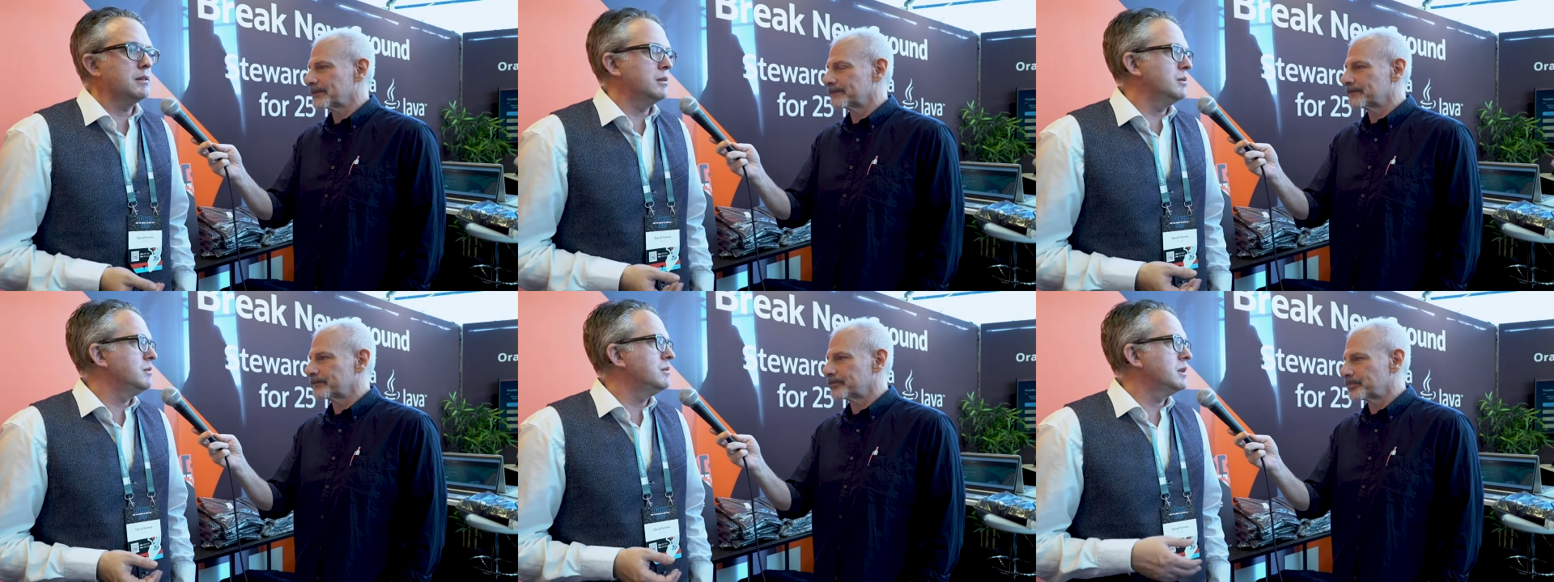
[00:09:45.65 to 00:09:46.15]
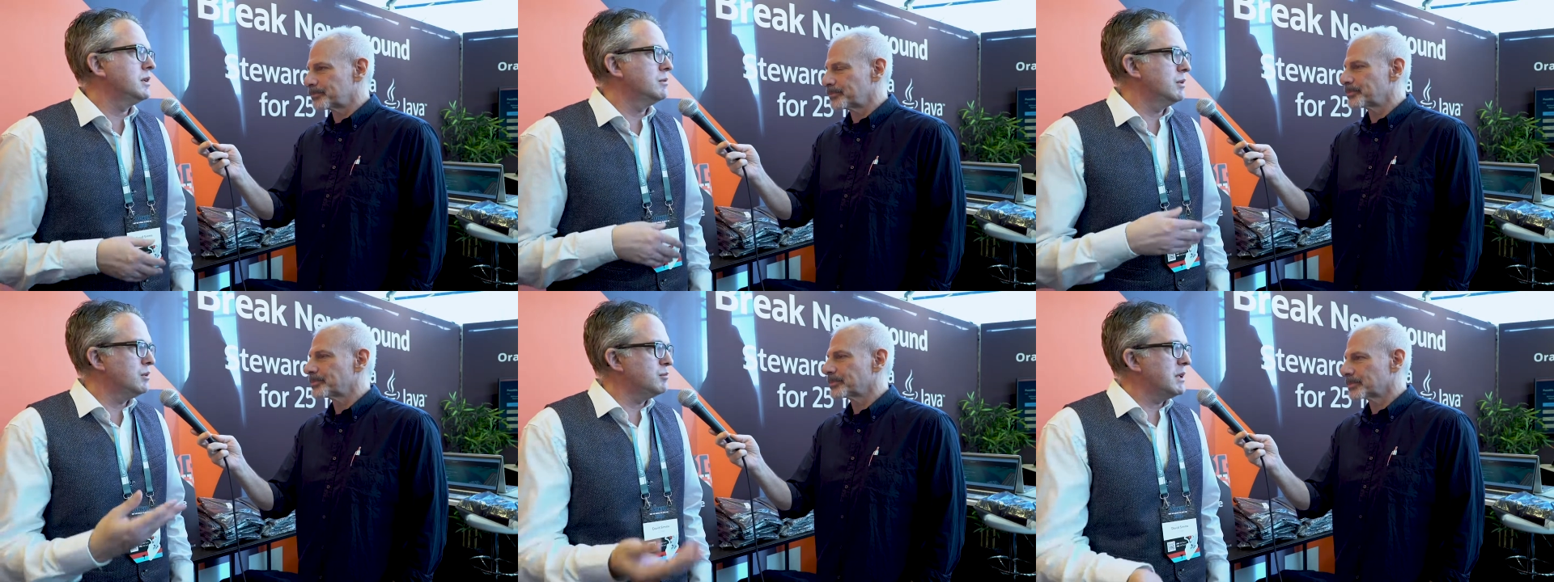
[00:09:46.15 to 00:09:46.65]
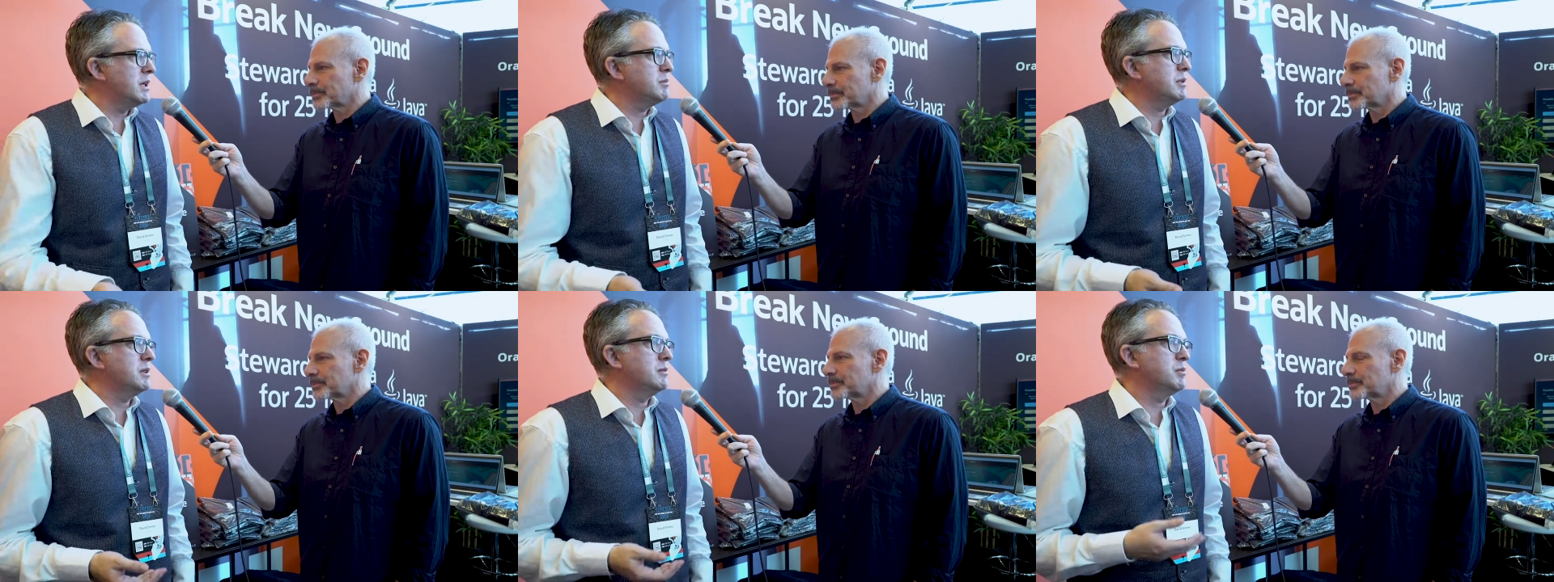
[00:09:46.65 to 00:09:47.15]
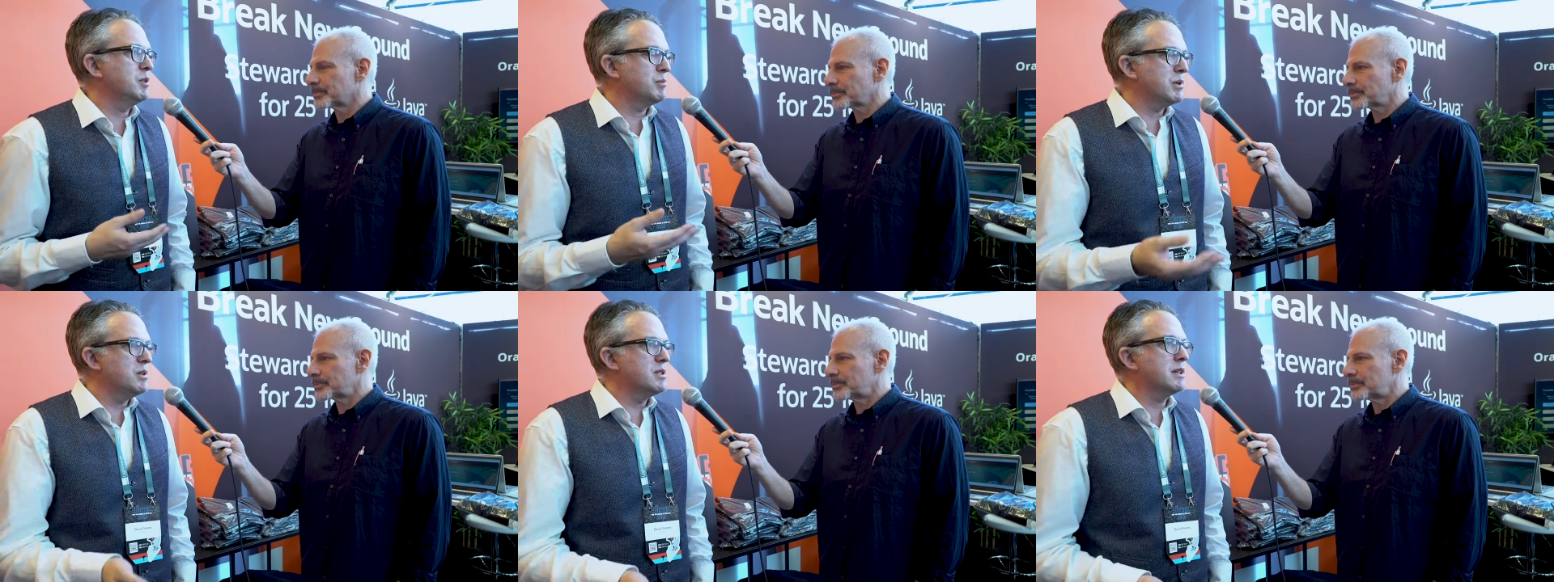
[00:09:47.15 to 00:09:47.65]
Speaker 1: our own uh, roadmap and the,
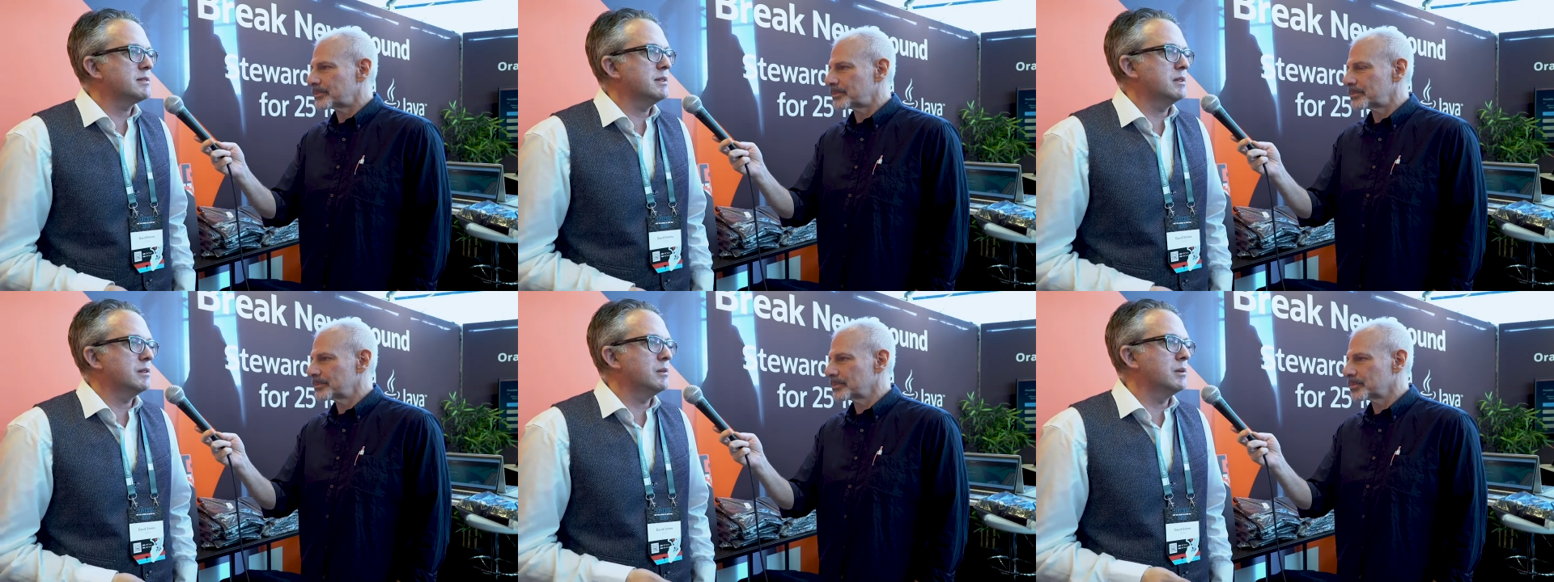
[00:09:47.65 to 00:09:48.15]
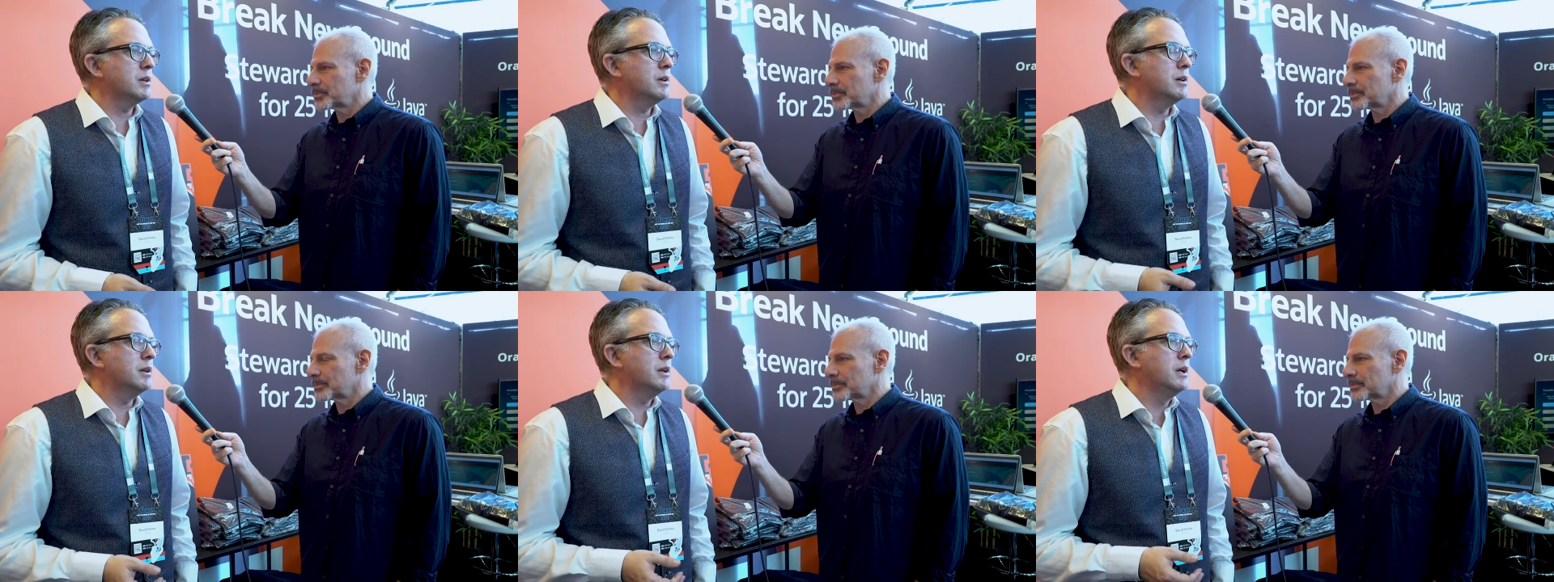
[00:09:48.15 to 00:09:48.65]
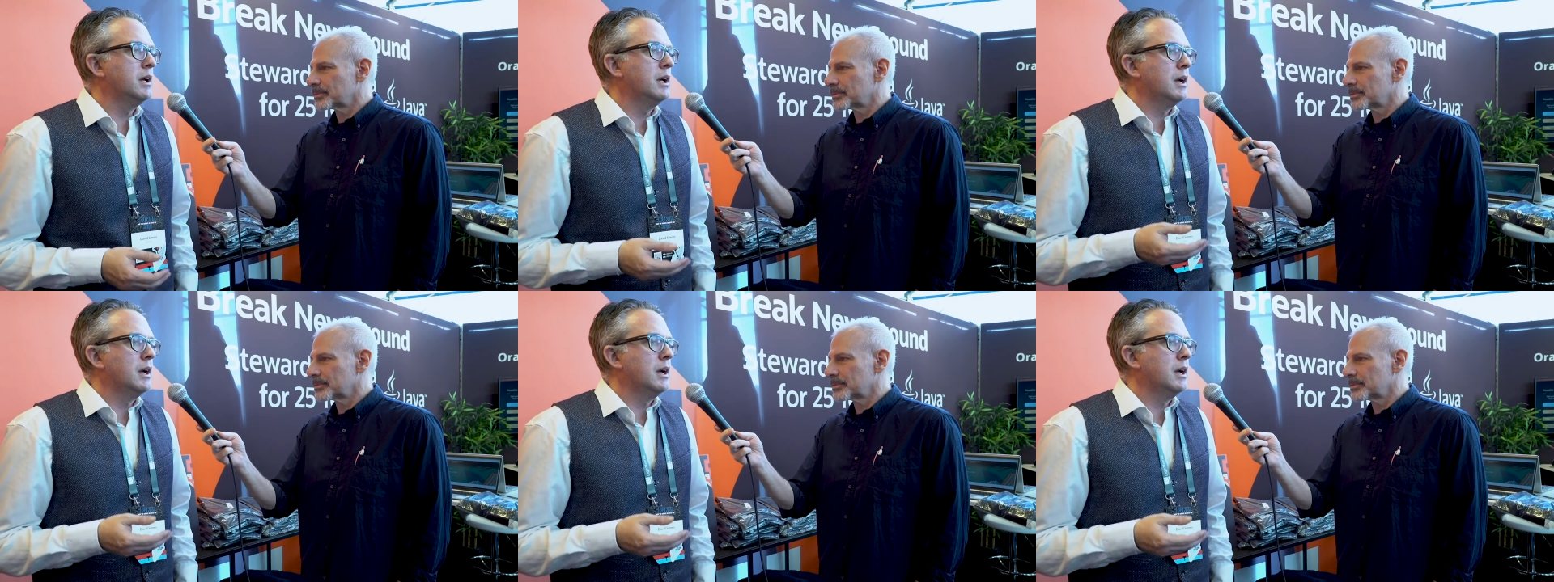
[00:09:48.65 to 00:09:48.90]
the projects that are going on.